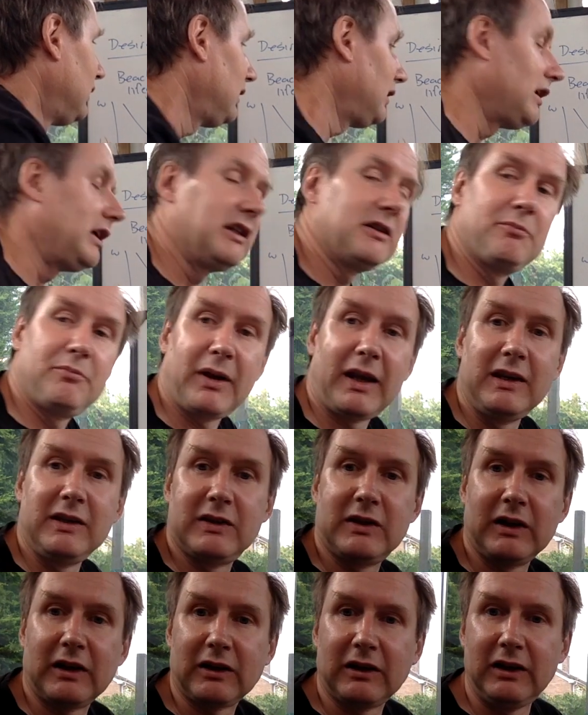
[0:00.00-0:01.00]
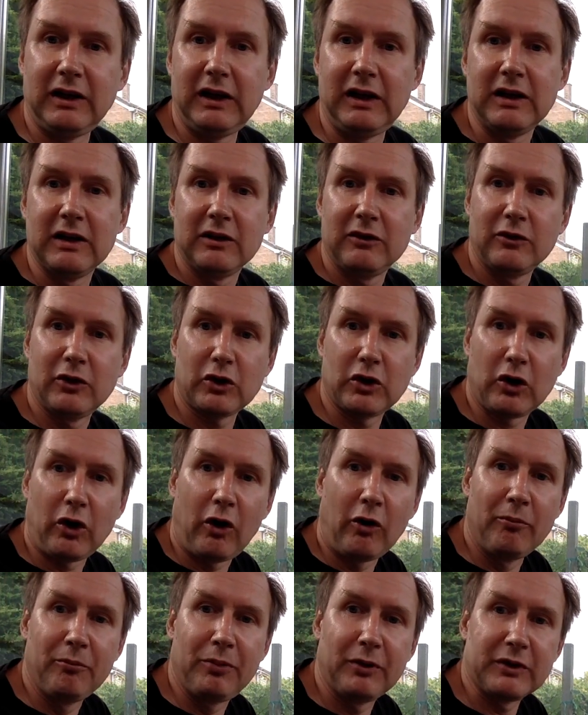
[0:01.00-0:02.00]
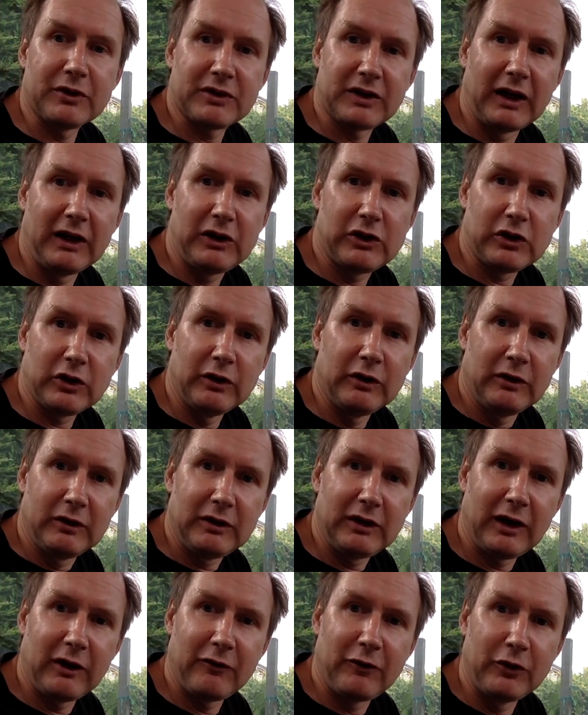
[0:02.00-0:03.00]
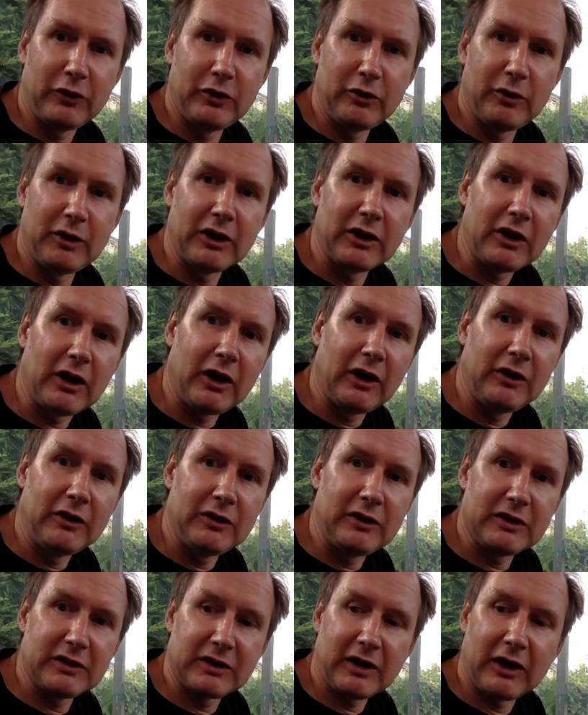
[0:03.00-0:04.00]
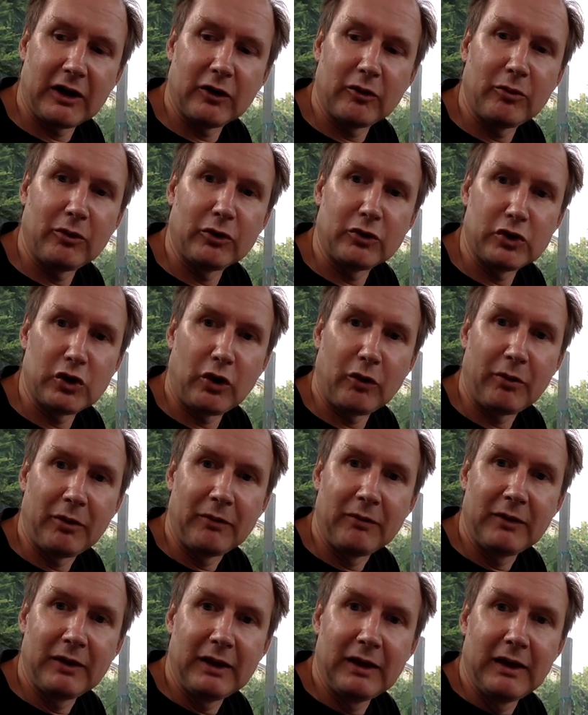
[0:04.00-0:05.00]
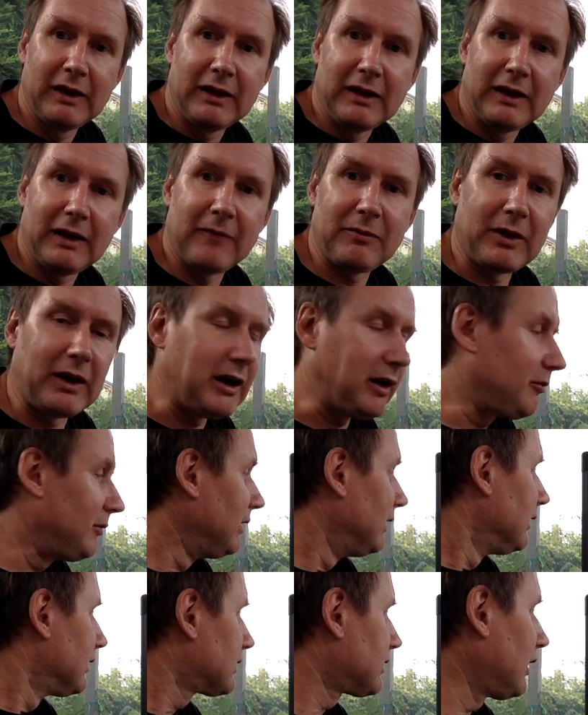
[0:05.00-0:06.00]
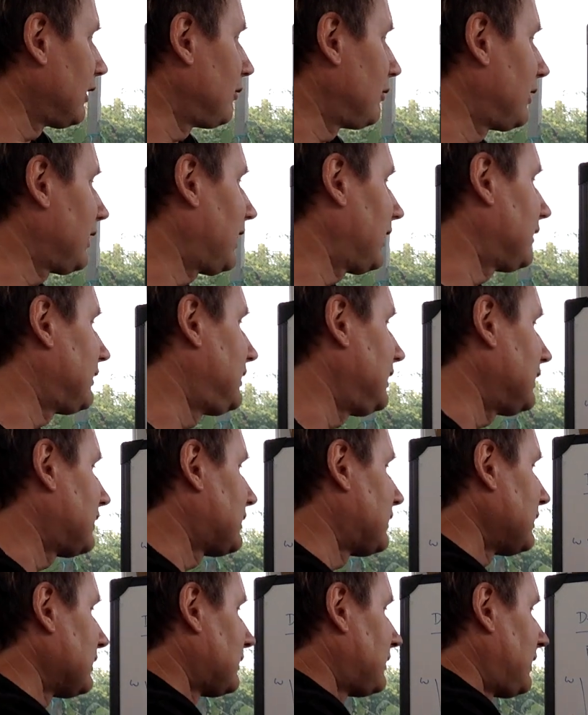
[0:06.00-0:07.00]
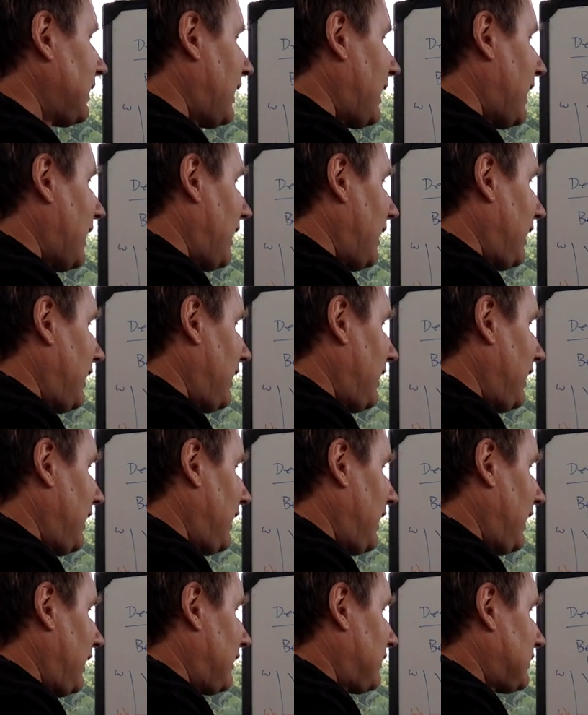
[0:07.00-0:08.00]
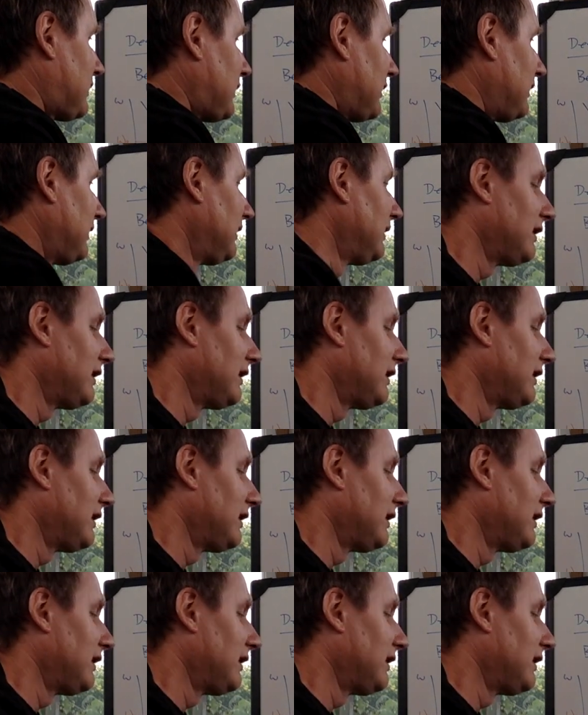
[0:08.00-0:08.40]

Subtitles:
is basically the compensation for doing an undesirable job. So that distance there, X,